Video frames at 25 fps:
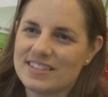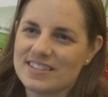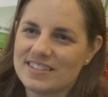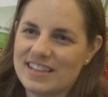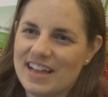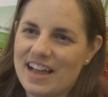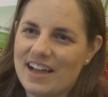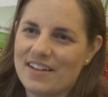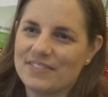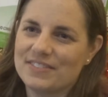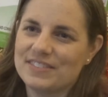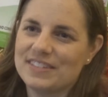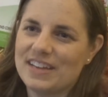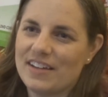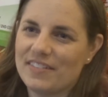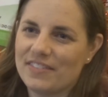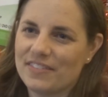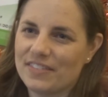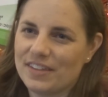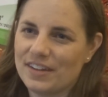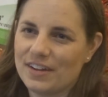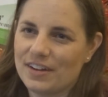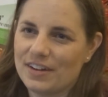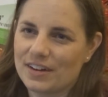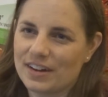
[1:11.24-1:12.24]
The staff
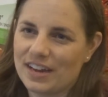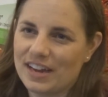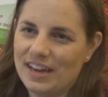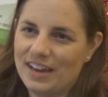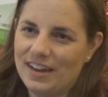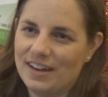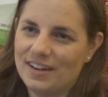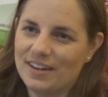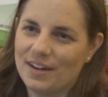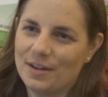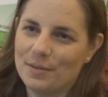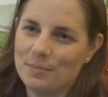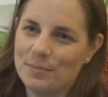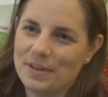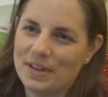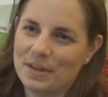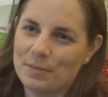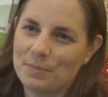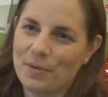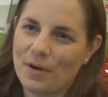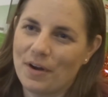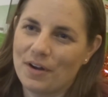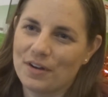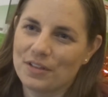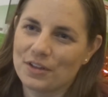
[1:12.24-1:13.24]
definitely are keen on
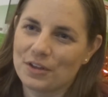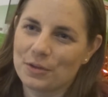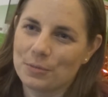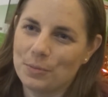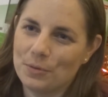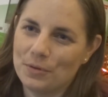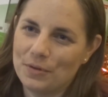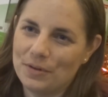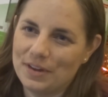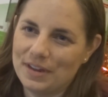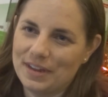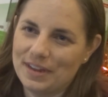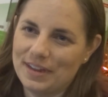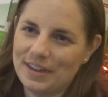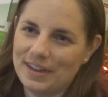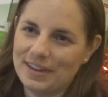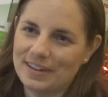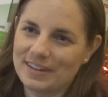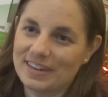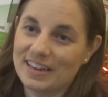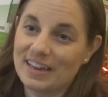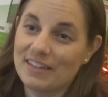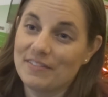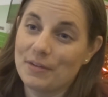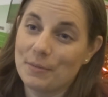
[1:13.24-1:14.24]
being part of the community
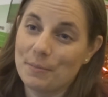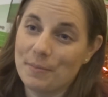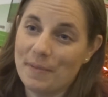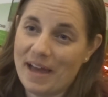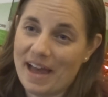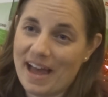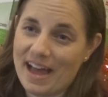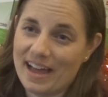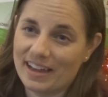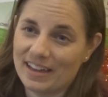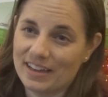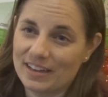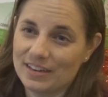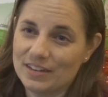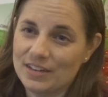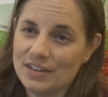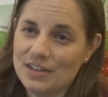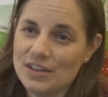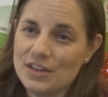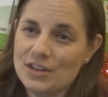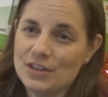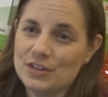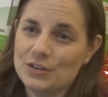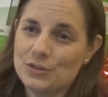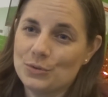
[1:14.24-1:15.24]
and giving back and
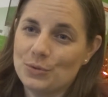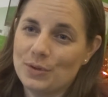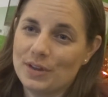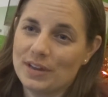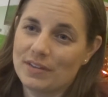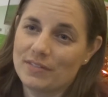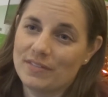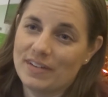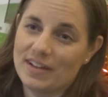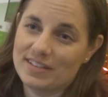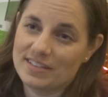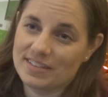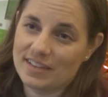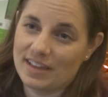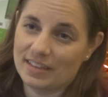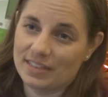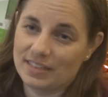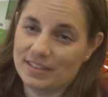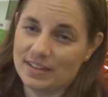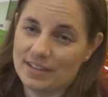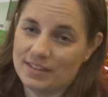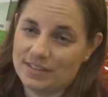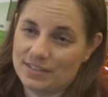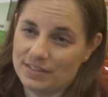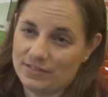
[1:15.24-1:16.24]
doing events like
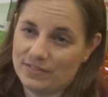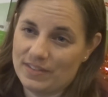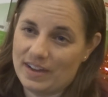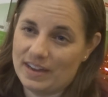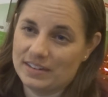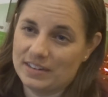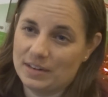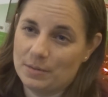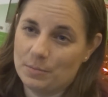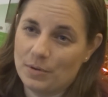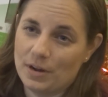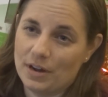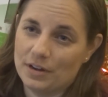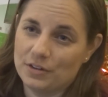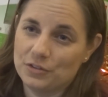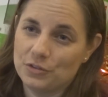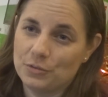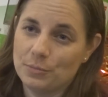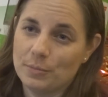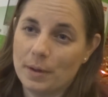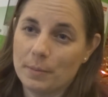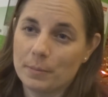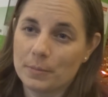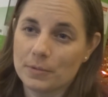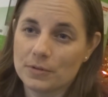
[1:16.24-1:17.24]
this. In fact, I brought two
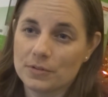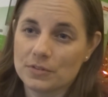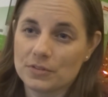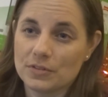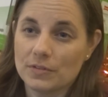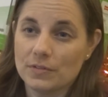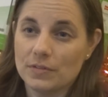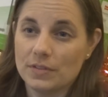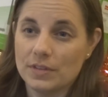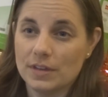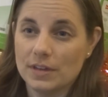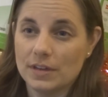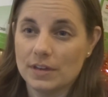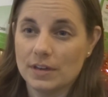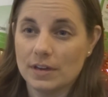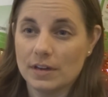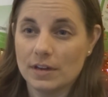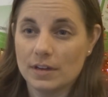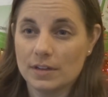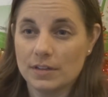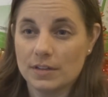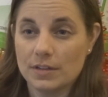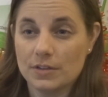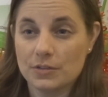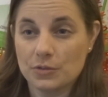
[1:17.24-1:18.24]
members of the
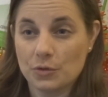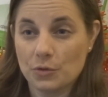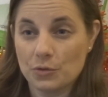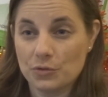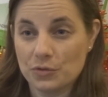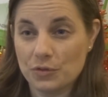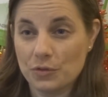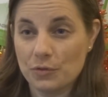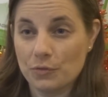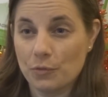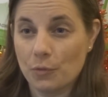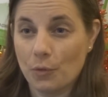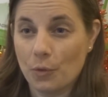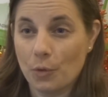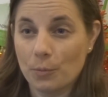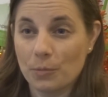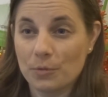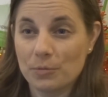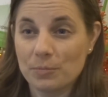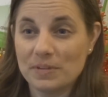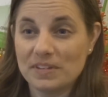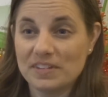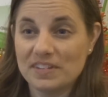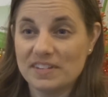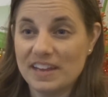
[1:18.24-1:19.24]
uh, the Associate Forum
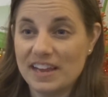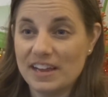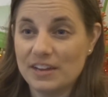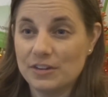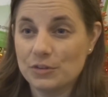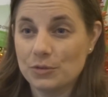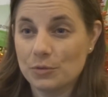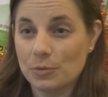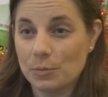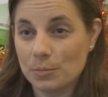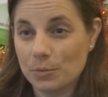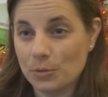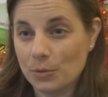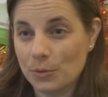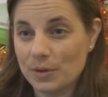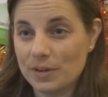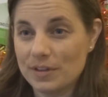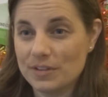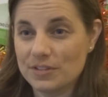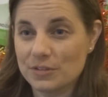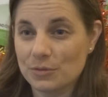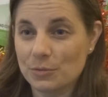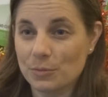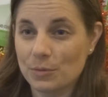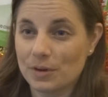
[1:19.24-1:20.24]
with me today, two
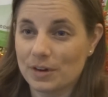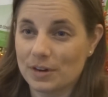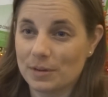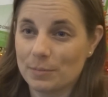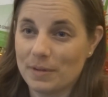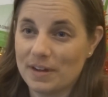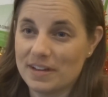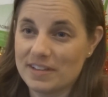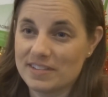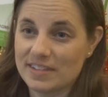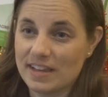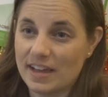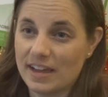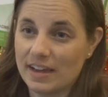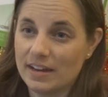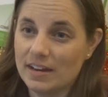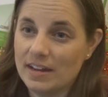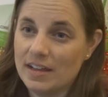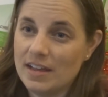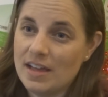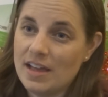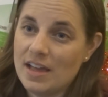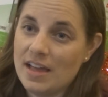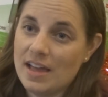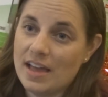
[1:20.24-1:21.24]
employees that work at my site.
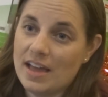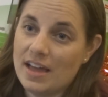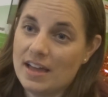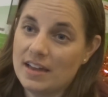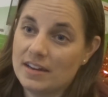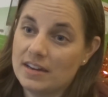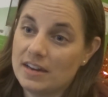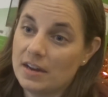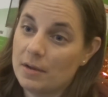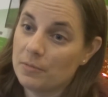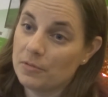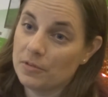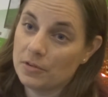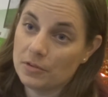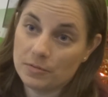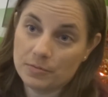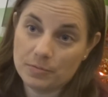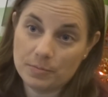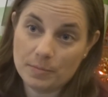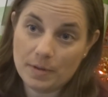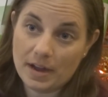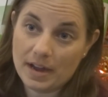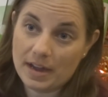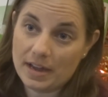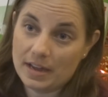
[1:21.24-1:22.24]
And a number of
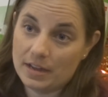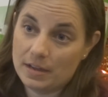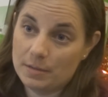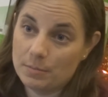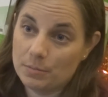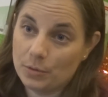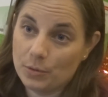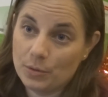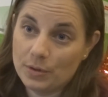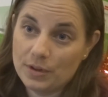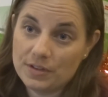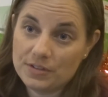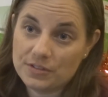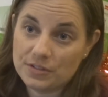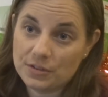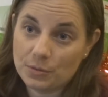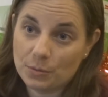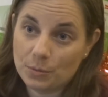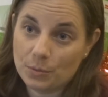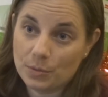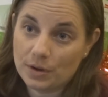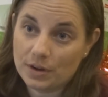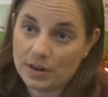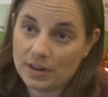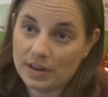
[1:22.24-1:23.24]
my employees that
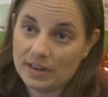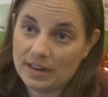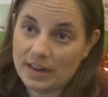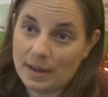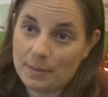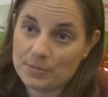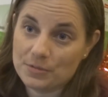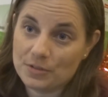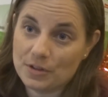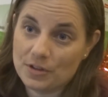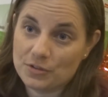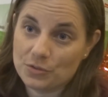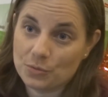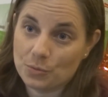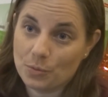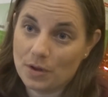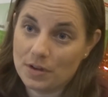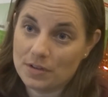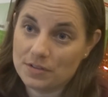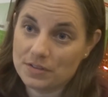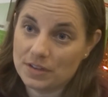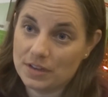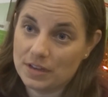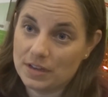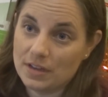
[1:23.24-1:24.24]
work at Amazon
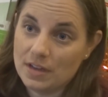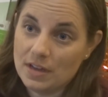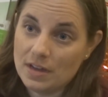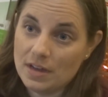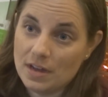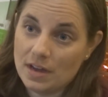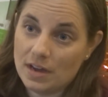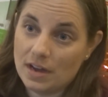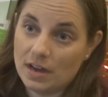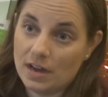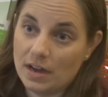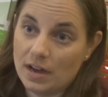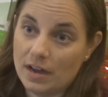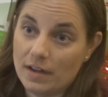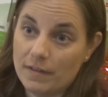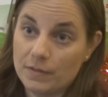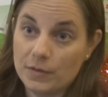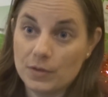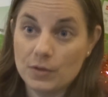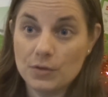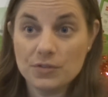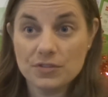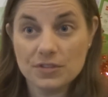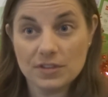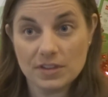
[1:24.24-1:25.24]
Swansea uh, have
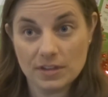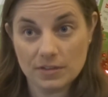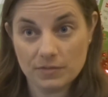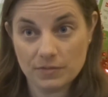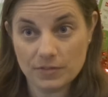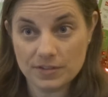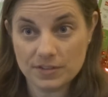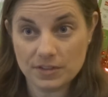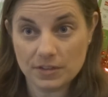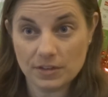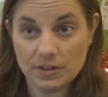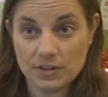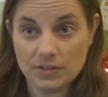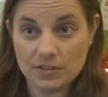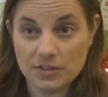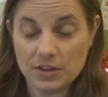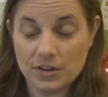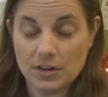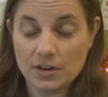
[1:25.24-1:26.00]
used the facilities